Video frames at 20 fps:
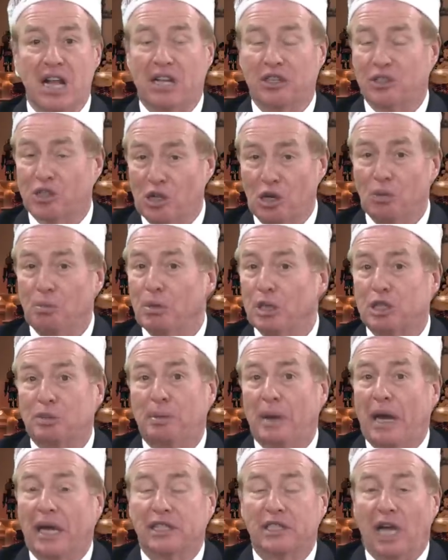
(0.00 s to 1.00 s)
certain
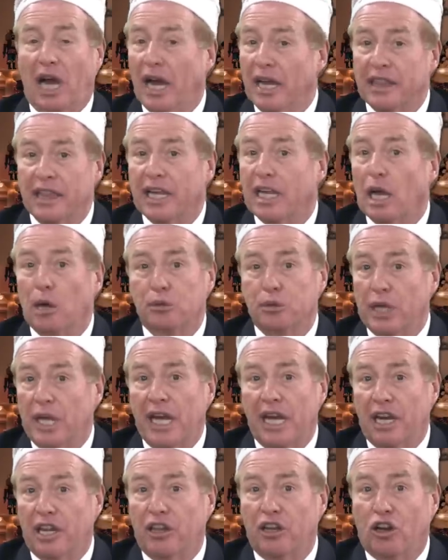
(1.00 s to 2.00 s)
respects, I think I was
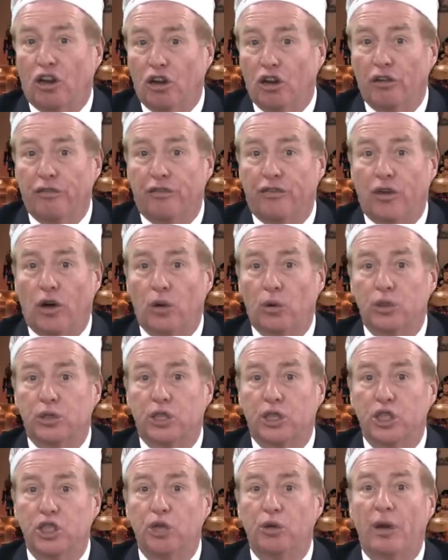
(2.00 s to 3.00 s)
ahead of the curve,
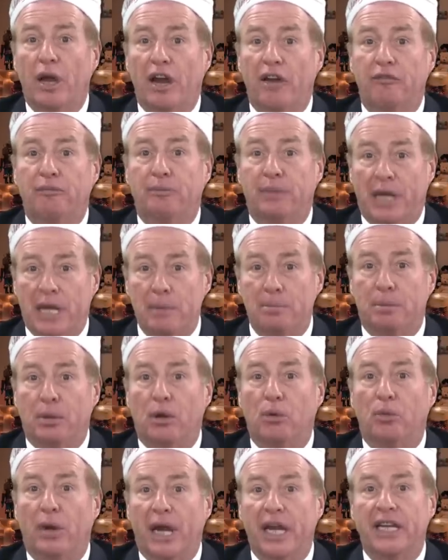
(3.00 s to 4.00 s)
folks. You have
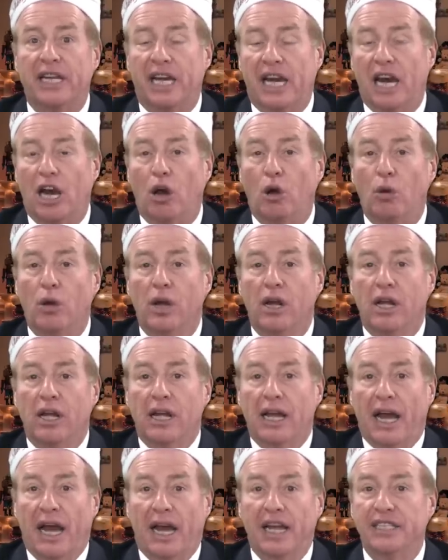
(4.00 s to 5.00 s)
people right now
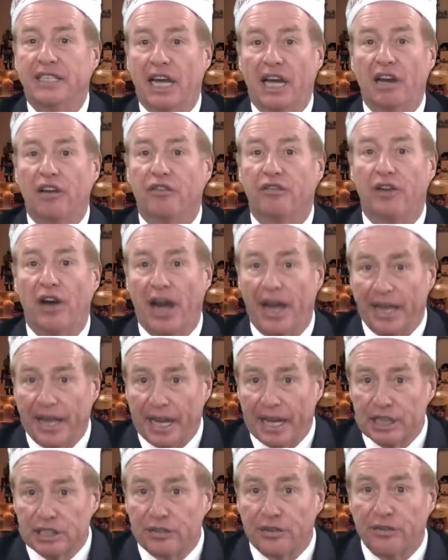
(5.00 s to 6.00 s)

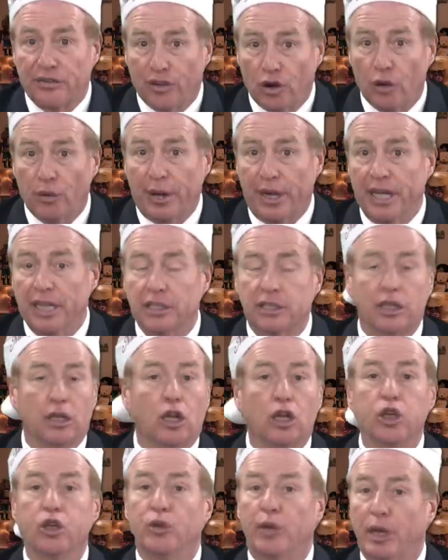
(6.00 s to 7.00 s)
identifying as furries,
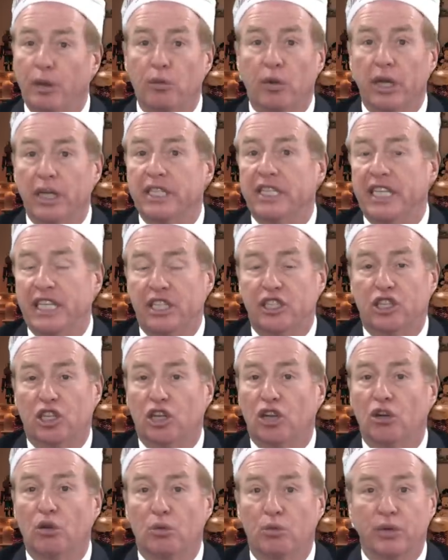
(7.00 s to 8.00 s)
including one
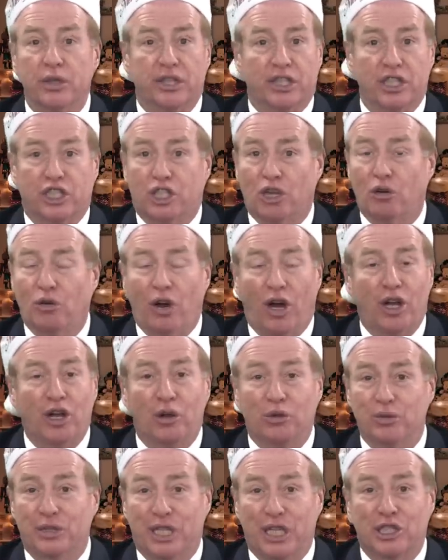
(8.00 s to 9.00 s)
teacher with the
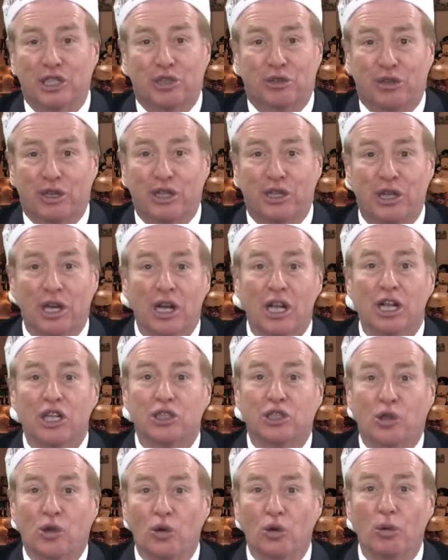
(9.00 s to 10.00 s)
Toronto District
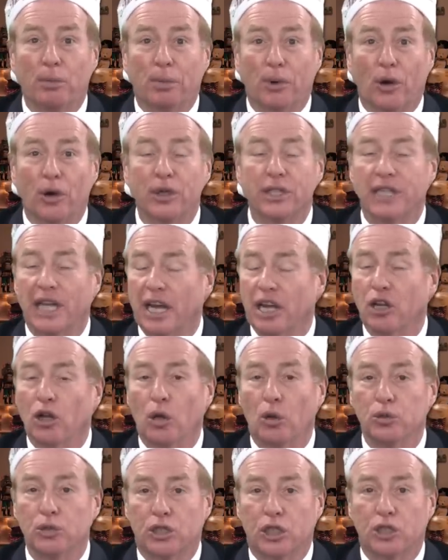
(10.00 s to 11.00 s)
School Board that
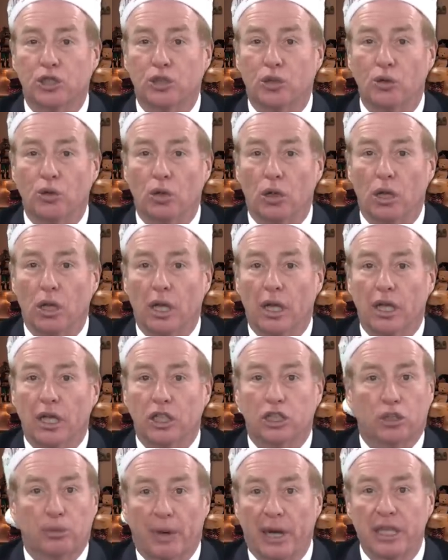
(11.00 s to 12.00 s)
goes to school
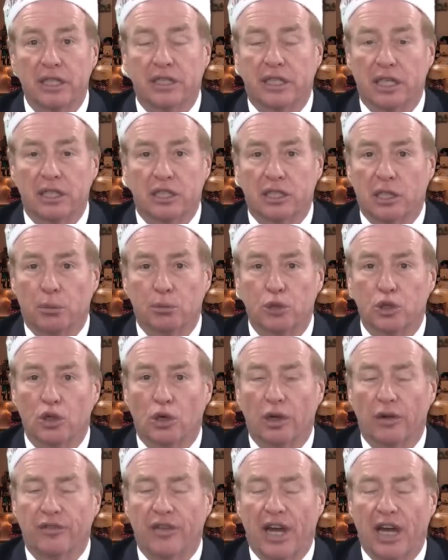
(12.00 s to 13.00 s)
dressed as some
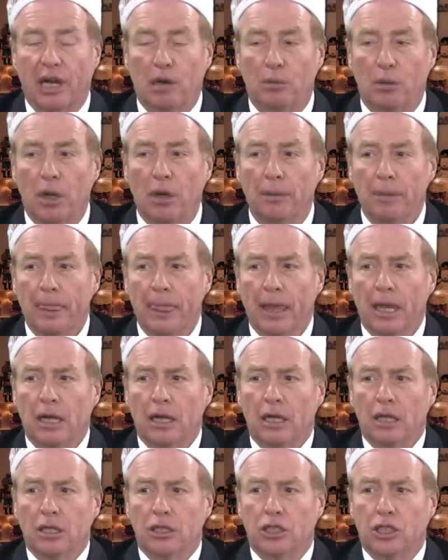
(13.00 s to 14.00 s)
sort of animal.
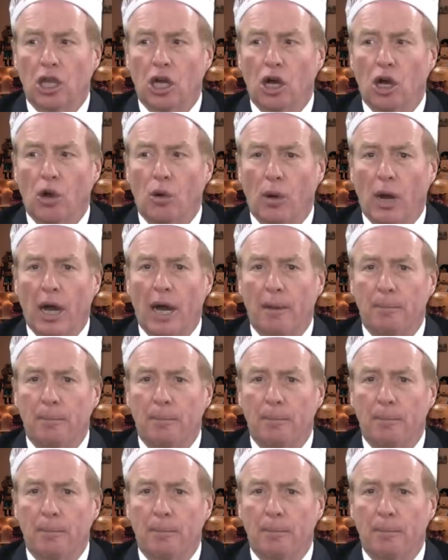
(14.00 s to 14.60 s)
So,